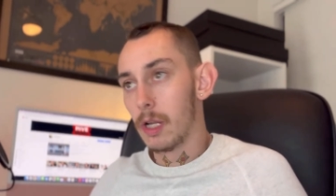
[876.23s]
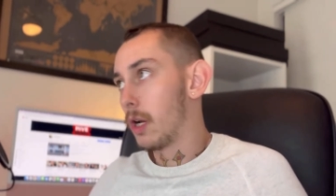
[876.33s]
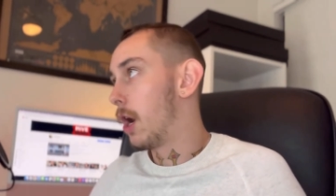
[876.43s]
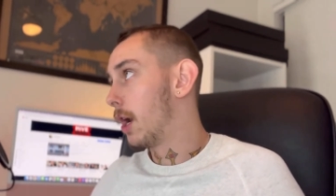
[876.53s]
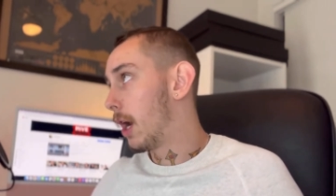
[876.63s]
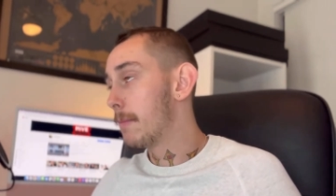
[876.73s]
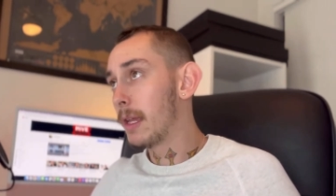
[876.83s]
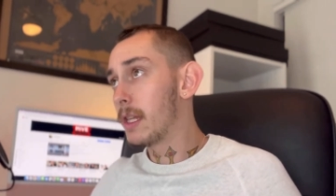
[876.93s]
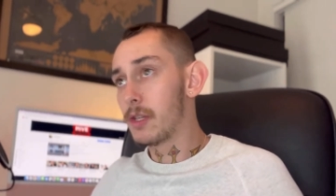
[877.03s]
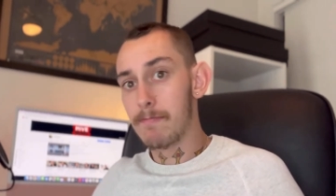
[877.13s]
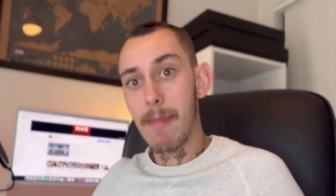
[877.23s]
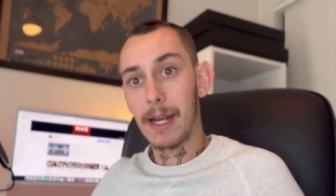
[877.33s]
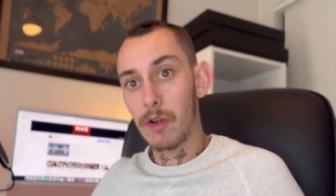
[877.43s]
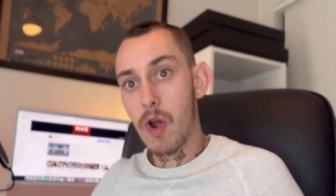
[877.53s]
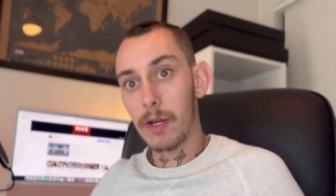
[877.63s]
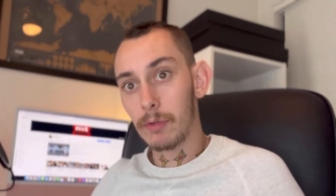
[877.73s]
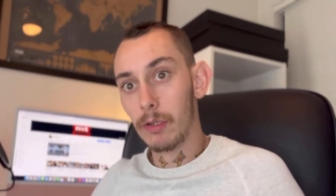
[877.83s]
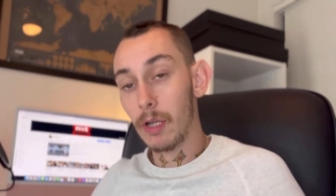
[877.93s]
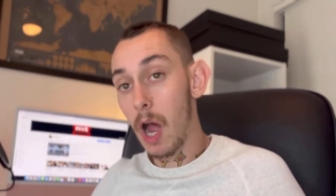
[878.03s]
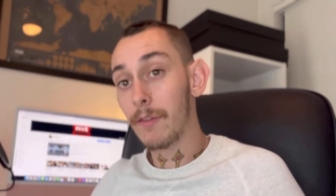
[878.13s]
I met this Mac guy in real
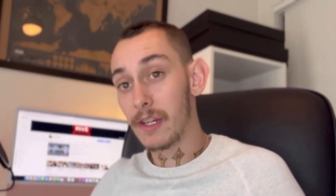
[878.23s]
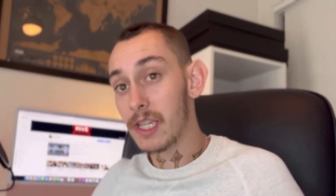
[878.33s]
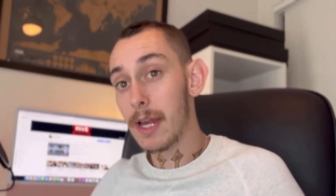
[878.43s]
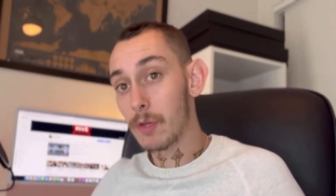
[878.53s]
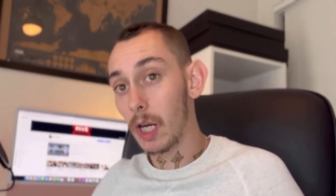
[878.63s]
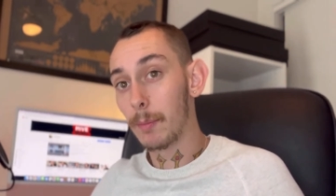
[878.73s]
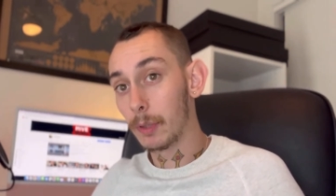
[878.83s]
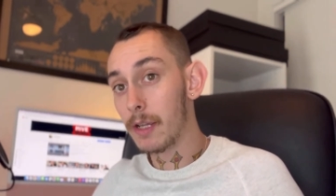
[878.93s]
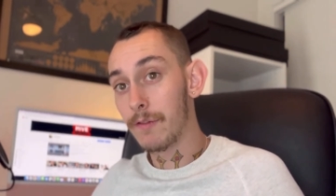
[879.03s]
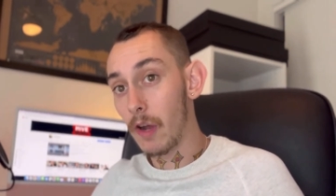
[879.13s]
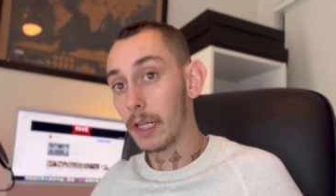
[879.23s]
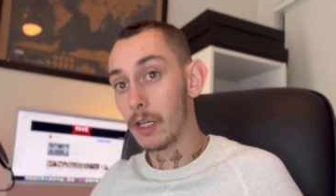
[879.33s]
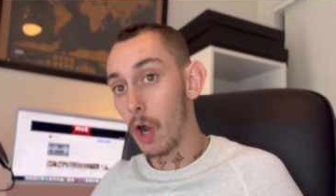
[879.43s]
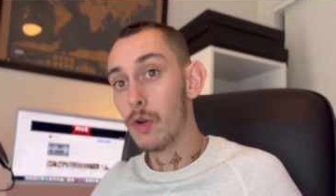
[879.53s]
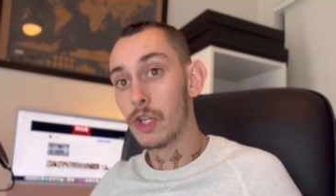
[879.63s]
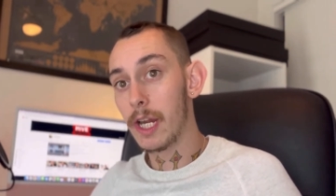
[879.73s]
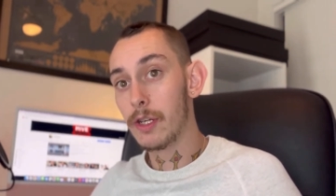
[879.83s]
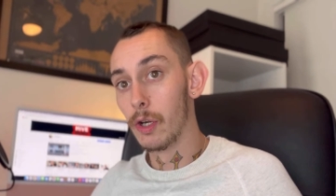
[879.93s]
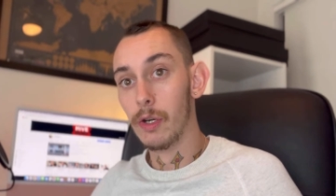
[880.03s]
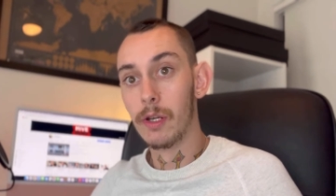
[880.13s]
life. He seems like a pretty fucking OG
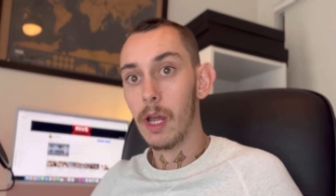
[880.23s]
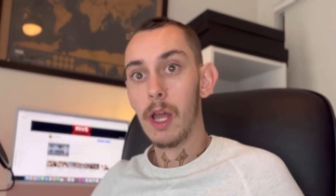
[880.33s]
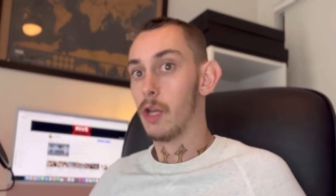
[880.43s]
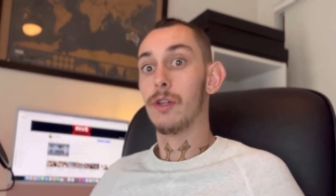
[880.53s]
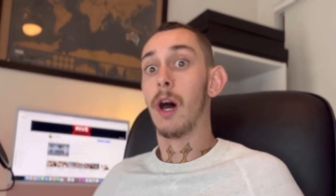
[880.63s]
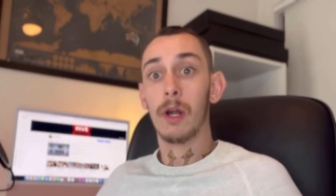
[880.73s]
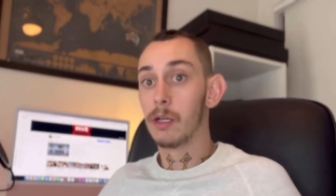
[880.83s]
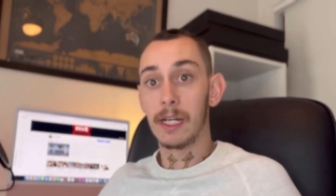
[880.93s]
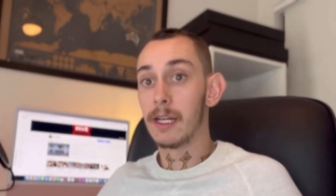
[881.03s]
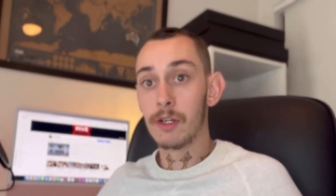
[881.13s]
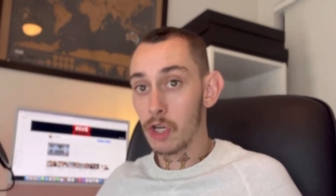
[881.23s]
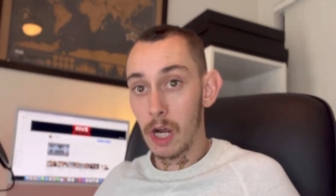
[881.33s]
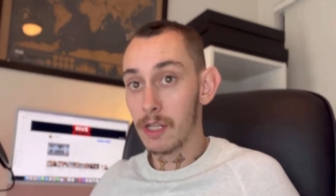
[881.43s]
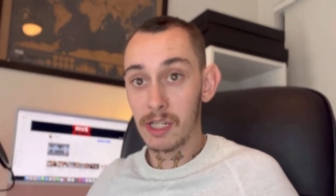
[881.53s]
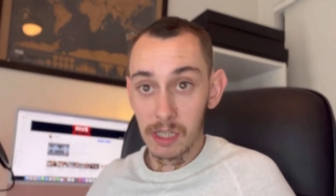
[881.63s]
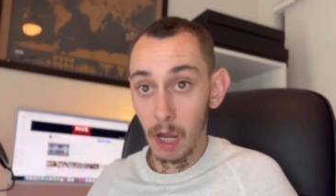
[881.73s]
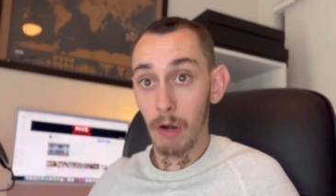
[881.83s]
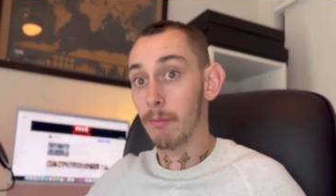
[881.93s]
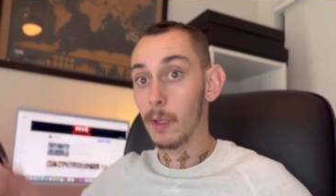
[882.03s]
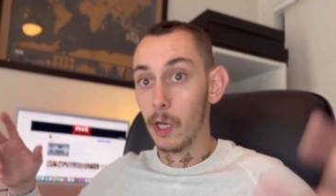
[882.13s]
dude. No, he didn't try and sell
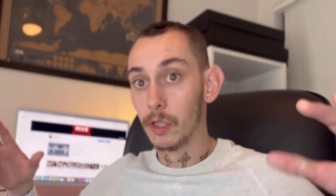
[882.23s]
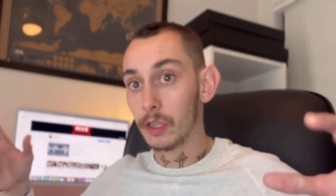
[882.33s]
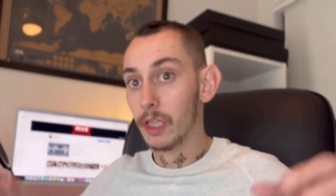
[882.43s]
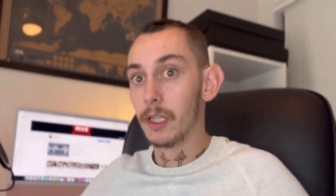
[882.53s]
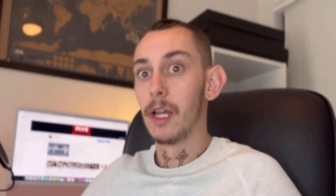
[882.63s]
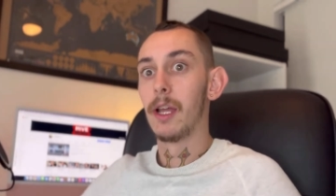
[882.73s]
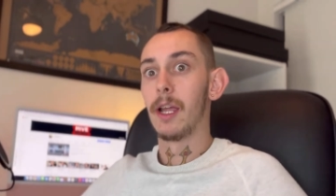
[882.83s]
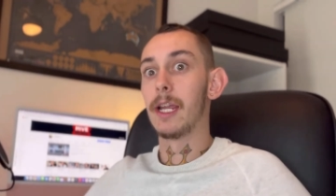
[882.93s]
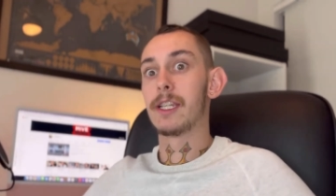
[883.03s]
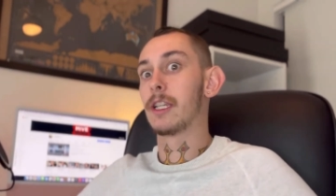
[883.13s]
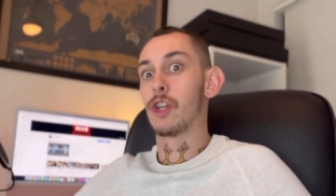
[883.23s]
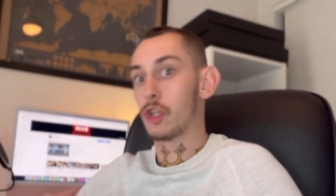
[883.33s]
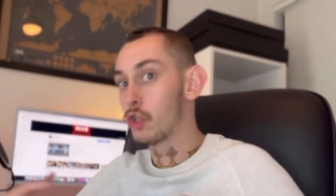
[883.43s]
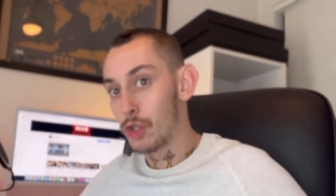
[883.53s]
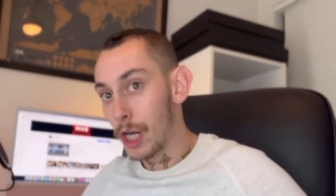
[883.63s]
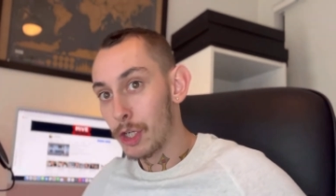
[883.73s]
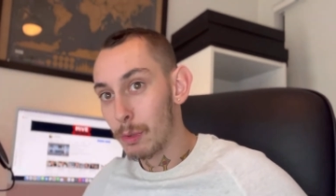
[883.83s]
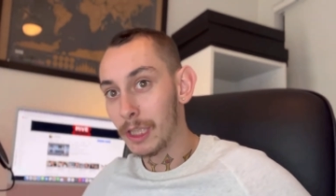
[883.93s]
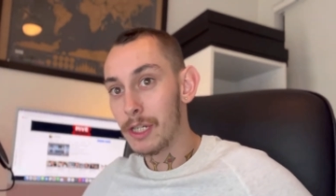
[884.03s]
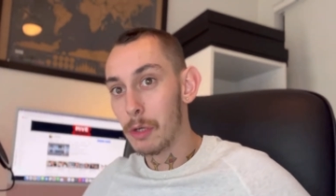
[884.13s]
me anything. He's just
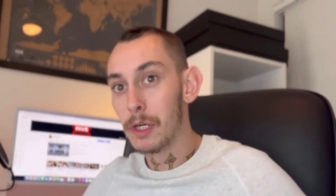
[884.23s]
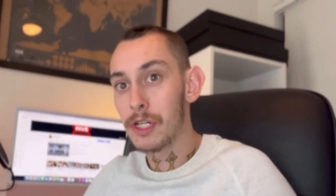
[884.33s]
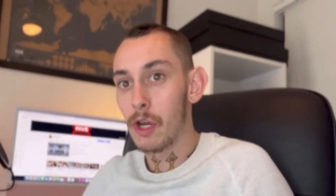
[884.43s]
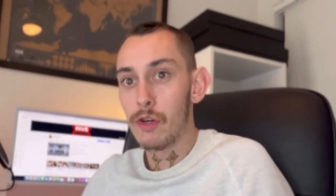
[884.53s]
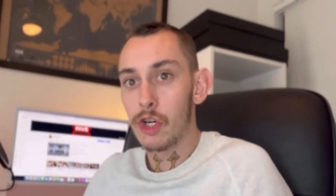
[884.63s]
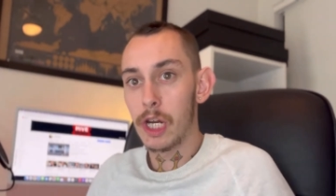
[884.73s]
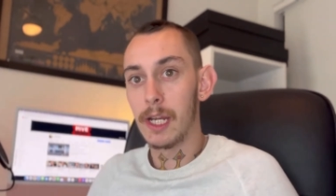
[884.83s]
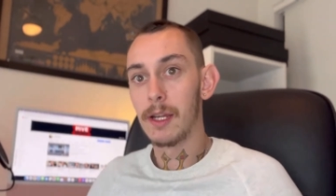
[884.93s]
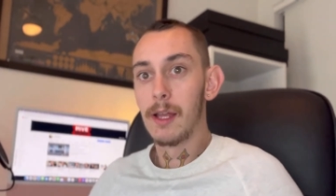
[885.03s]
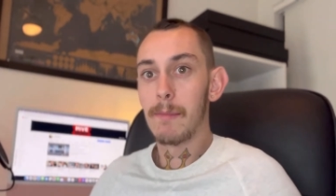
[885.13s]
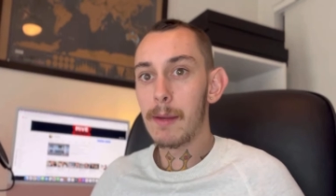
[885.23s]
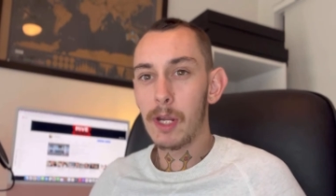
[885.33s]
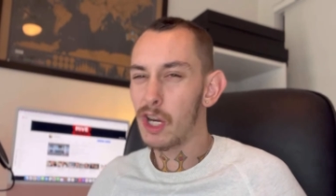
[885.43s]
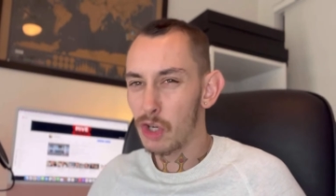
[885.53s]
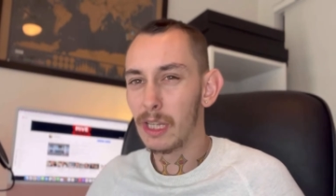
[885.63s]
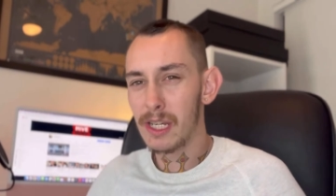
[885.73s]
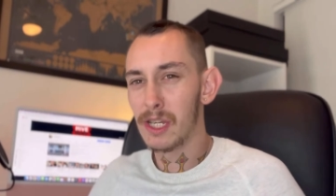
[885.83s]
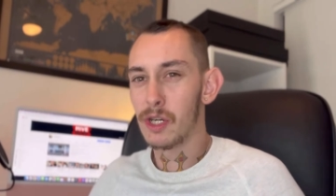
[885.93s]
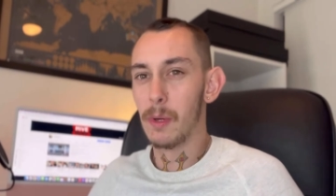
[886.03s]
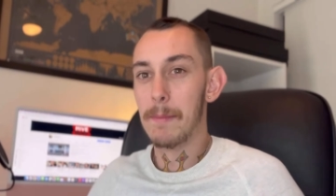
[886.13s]
genuinely doing his own shit. Maybe I should listen
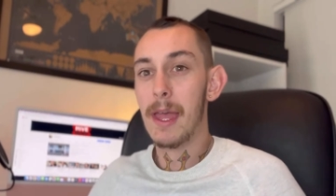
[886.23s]
to him.